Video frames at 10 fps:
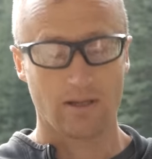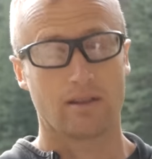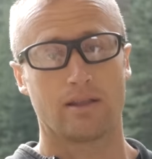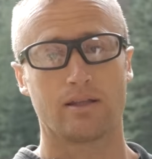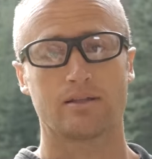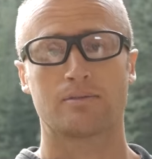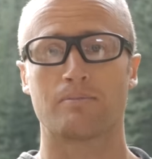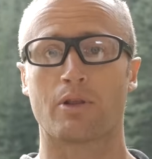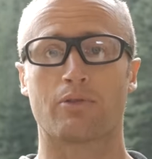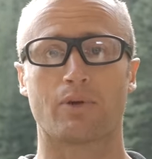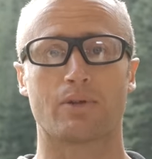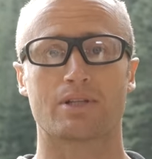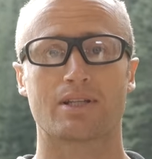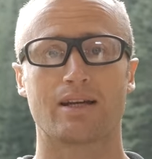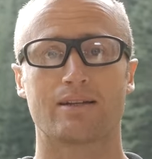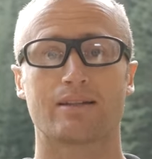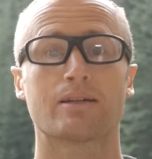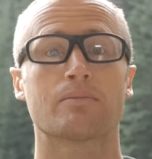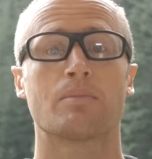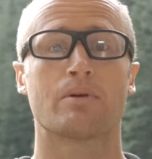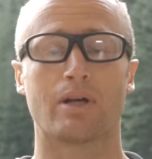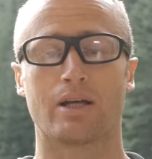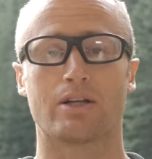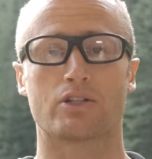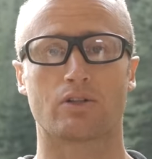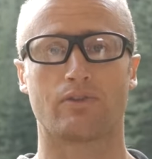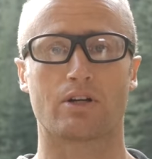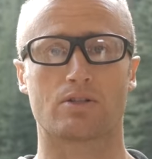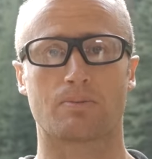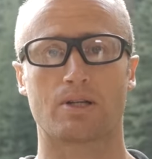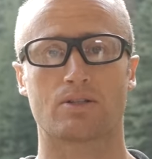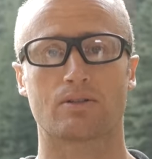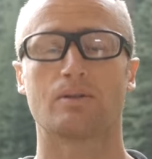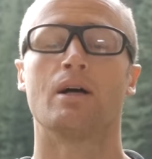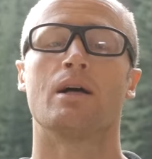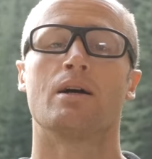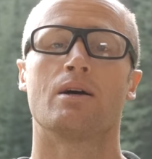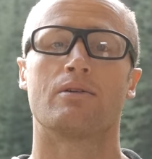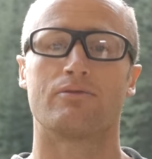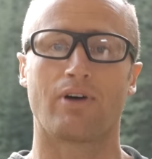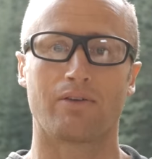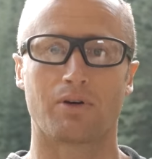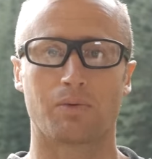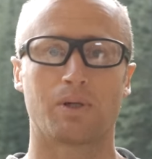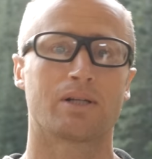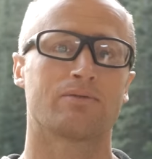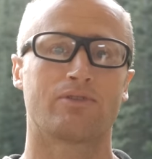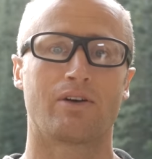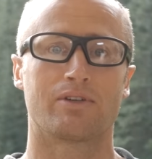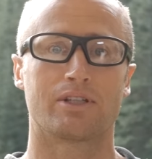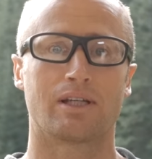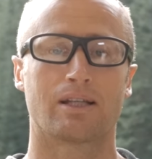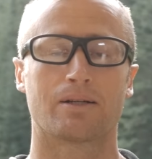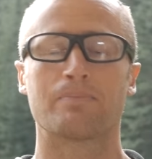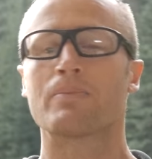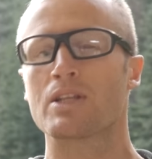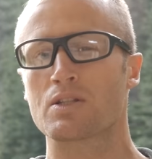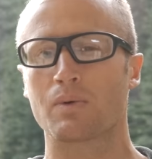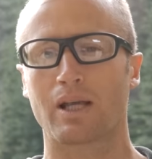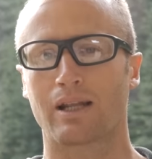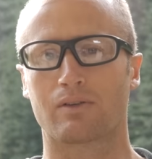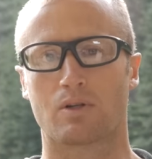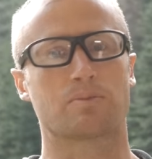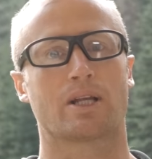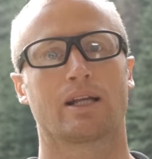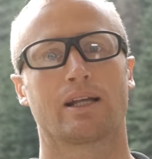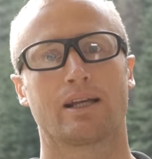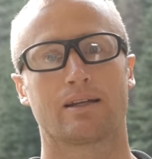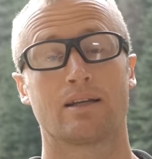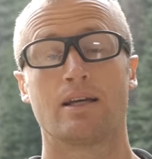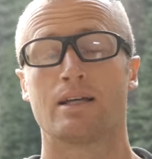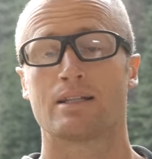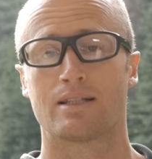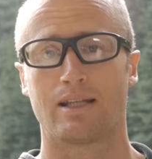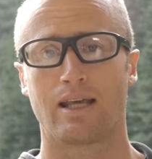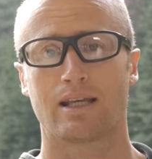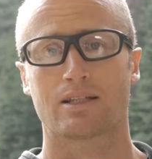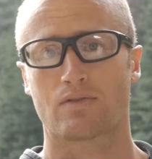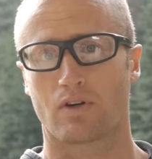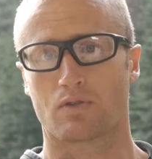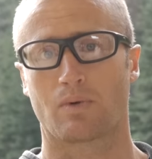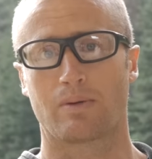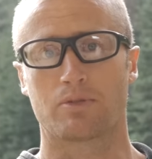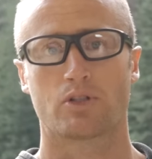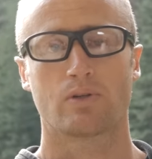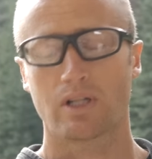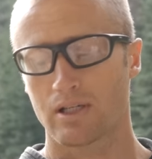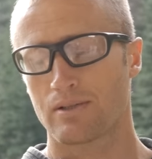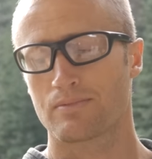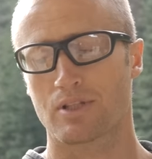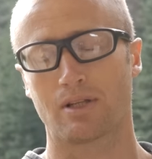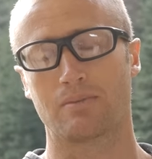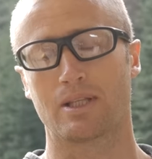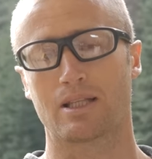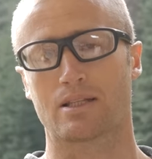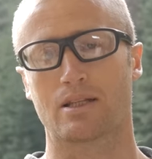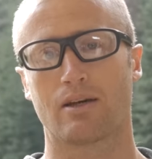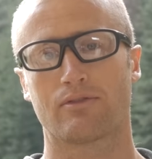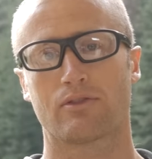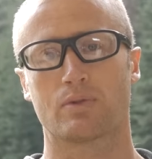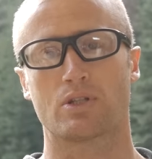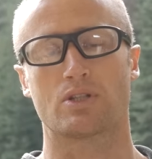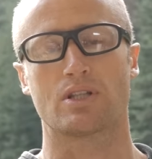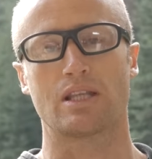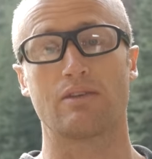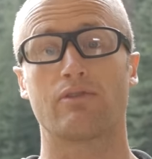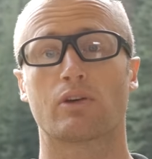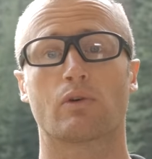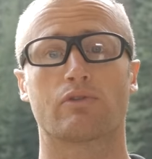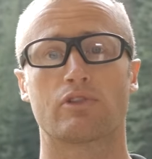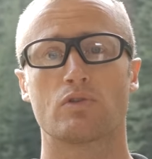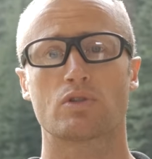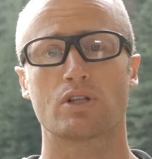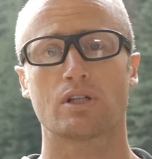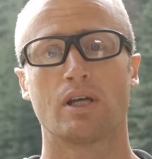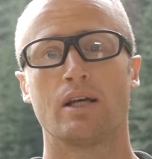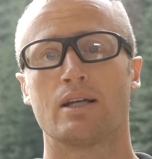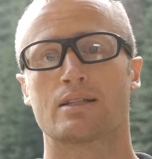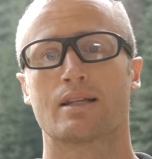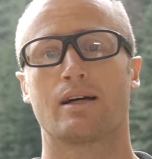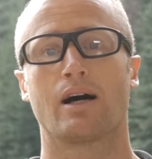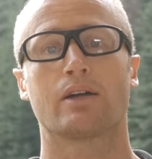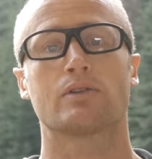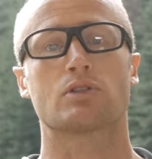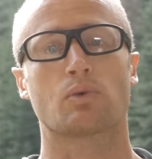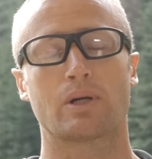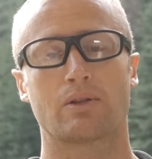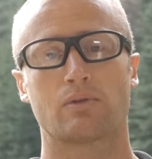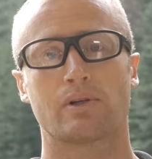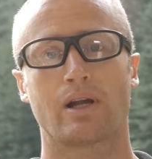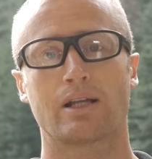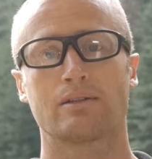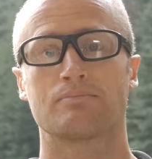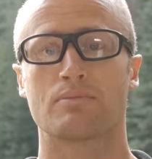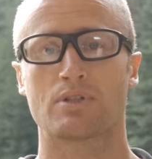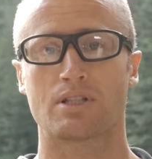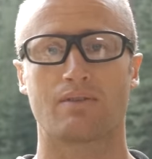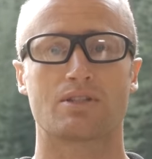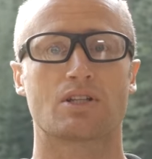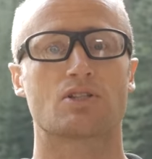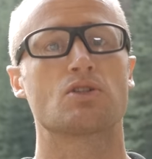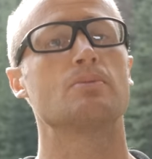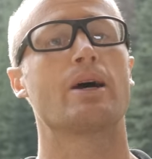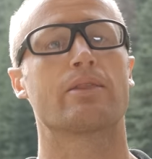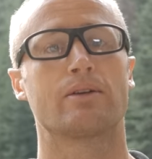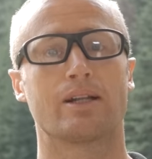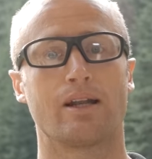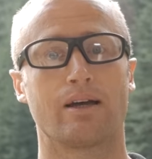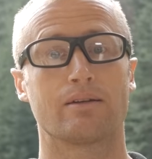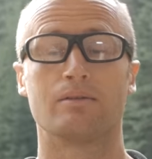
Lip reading: Then I'm going to throw this guy on there, a surefire suppressor, 5 on 1, 5 on the other, see what kind of groups I can get. Today, as far as what I'm shooting, it's going to be this stuff, which is the Federal Fusion. It's a 123 grain, 7.62x39.